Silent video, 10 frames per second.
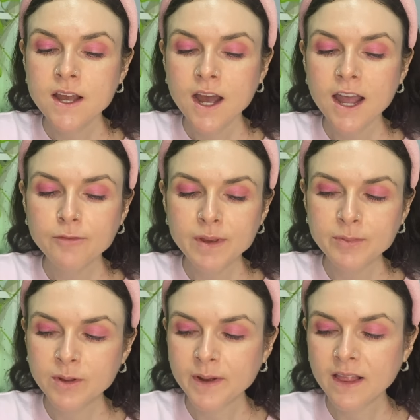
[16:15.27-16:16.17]
I have
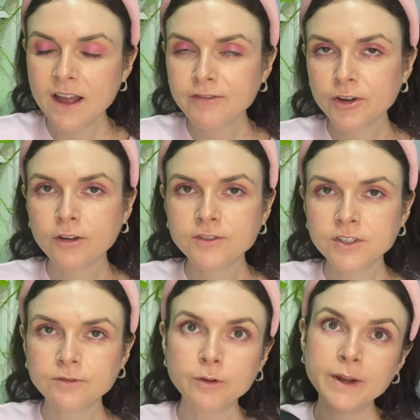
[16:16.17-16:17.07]
people in my life that
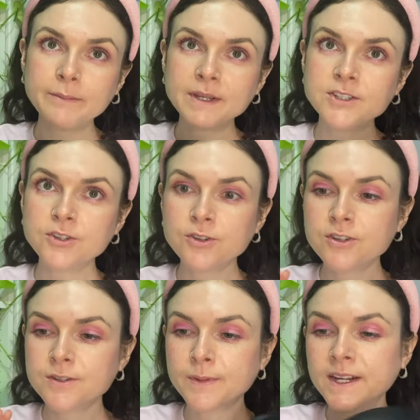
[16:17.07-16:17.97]
often remind me to
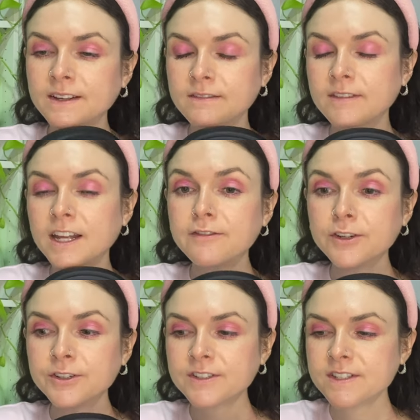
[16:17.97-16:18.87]
use my
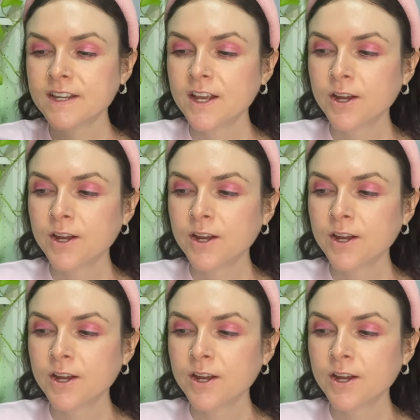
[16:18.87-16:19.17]
headphones,